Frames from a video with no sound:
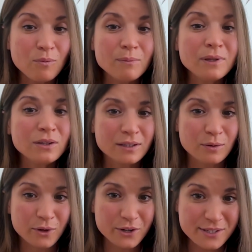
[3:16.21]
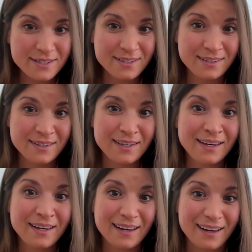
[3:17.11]
women look the worst.
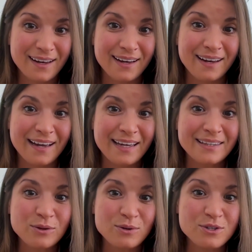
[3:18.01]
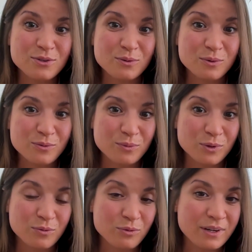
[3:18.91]
Uh, and they also
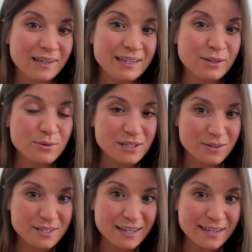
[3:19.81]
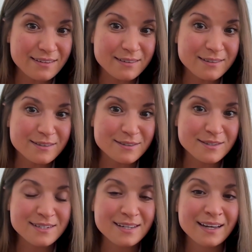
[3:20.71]
would frequently lose their
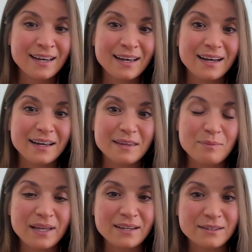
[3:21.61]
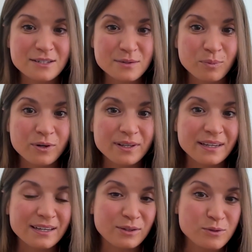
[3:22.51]
cycles. Uh, depending on the sport, they
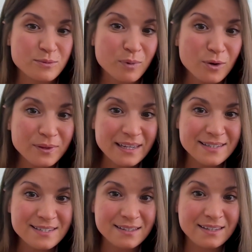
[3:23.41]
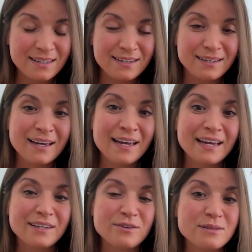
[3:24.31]
can lose bone density.
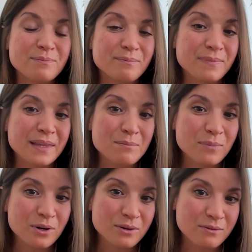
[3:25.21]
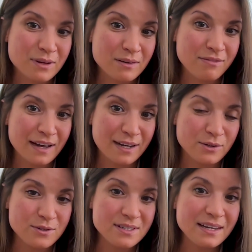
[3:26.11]
And there's a number of
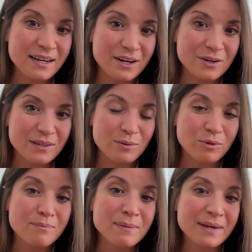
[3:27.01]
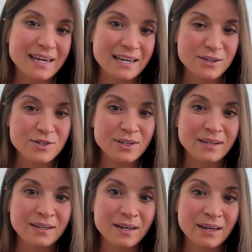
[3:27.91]
factors there that would mimic
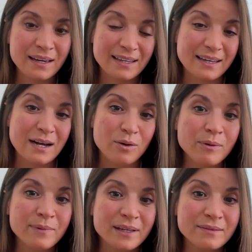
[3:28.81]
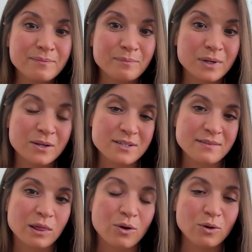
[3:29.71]
aging in a young woman because of
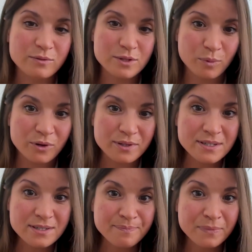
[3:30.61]
the load of sports.